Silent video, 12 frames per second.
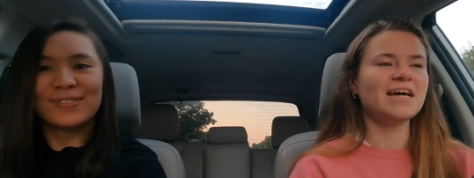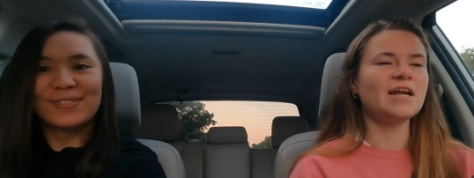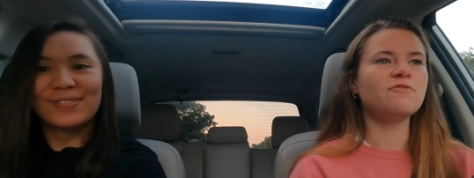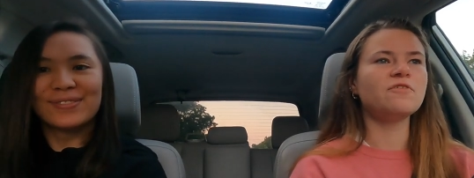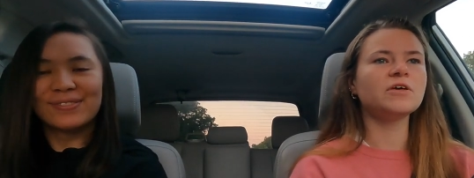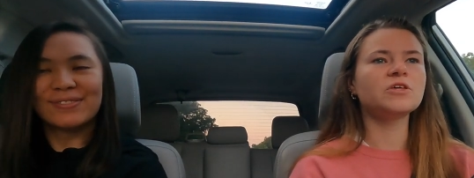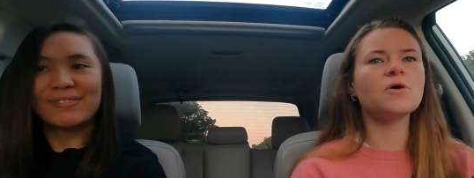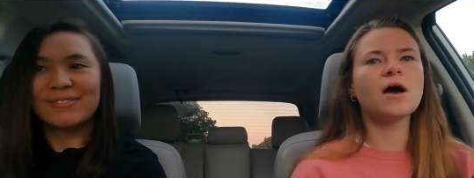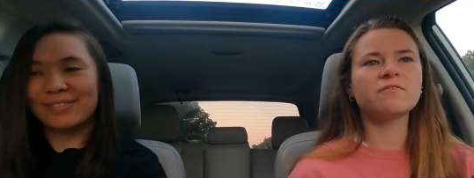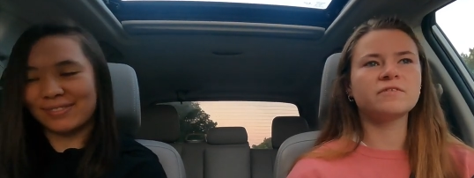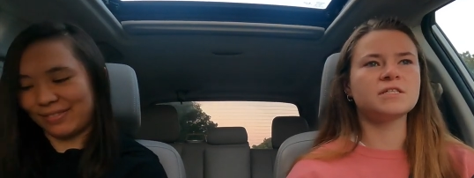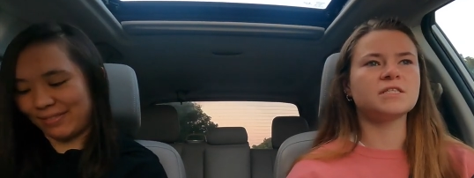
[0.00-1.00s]
Speaker 1: And I feel like you
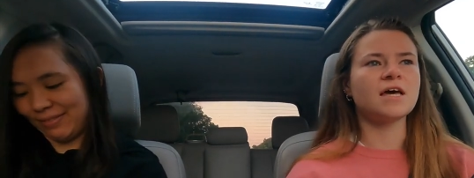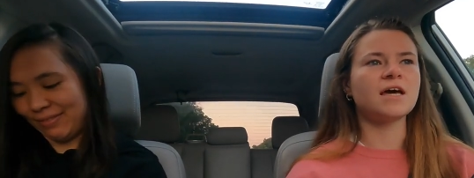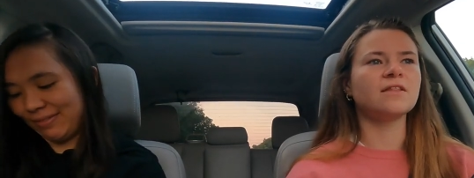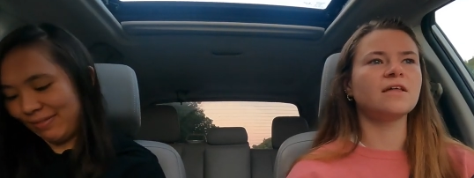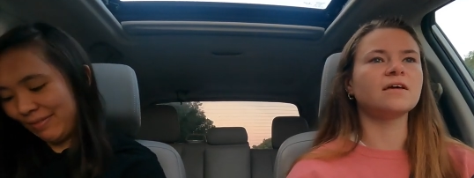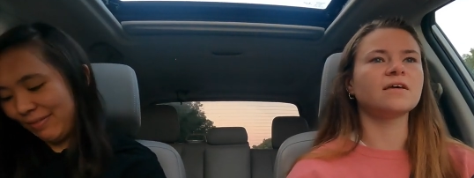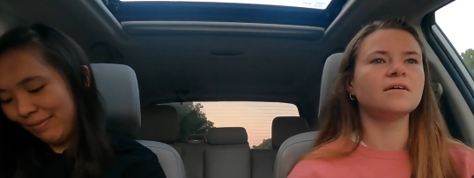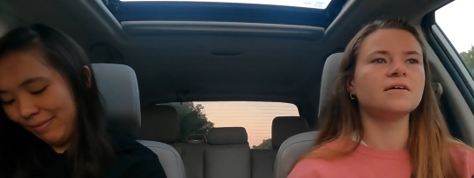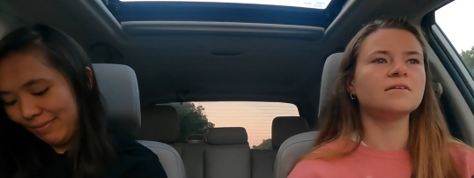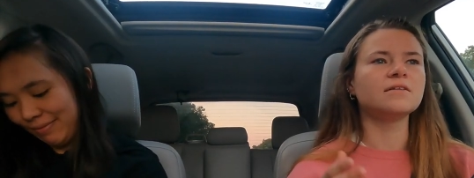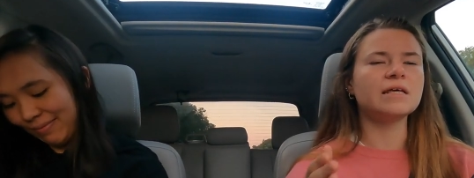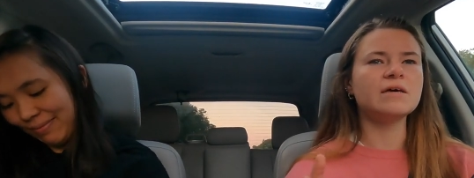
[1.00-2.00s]
have to say like
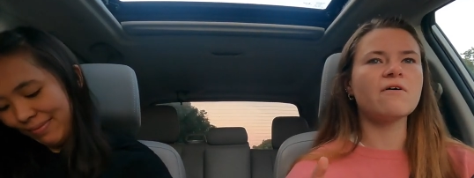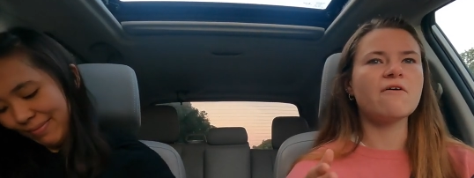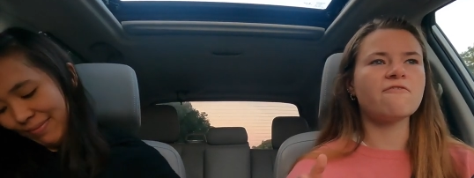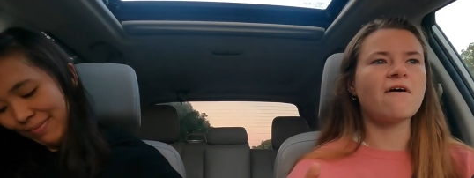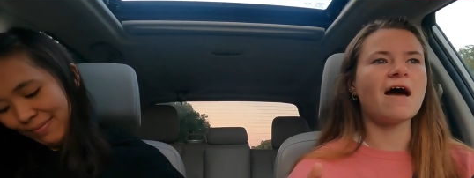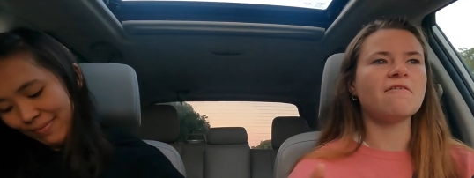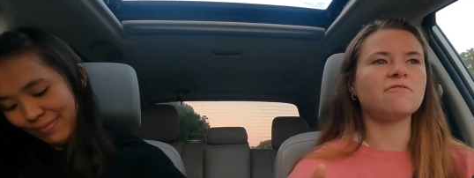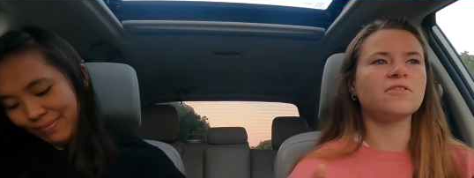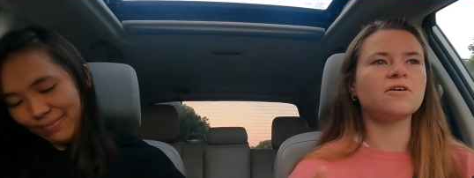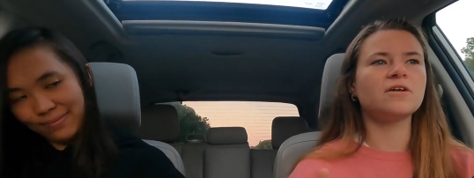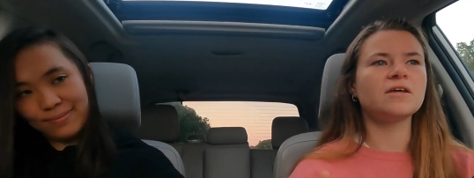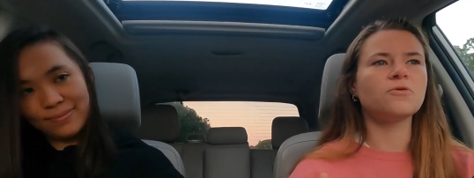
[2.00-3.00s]
leave at five
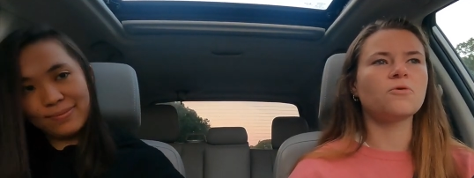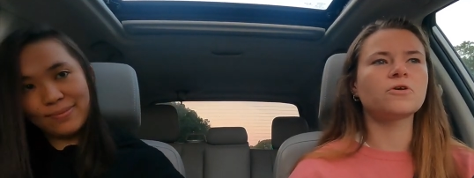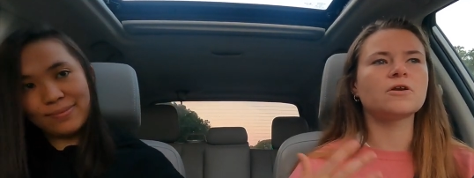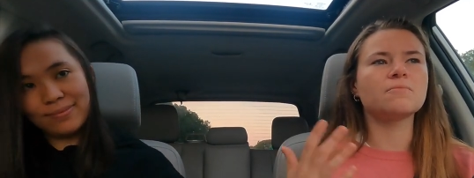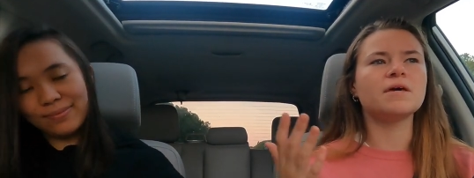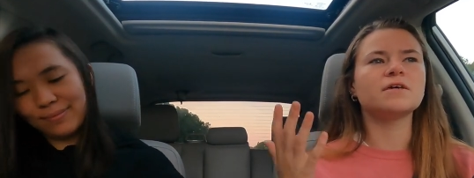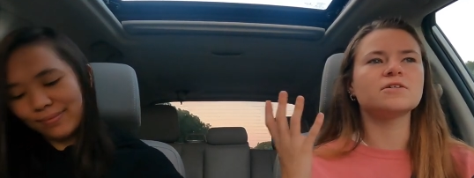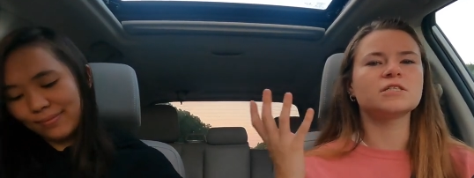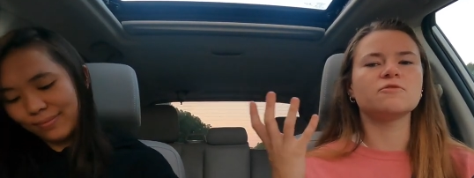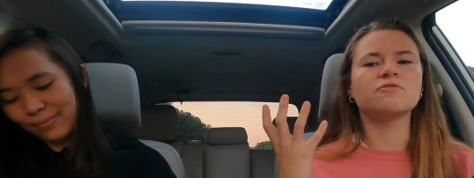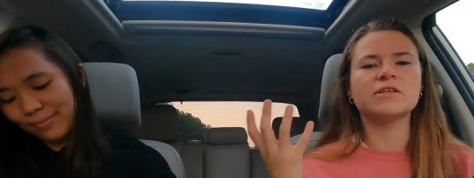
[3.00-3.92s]
thirty in order to make yourself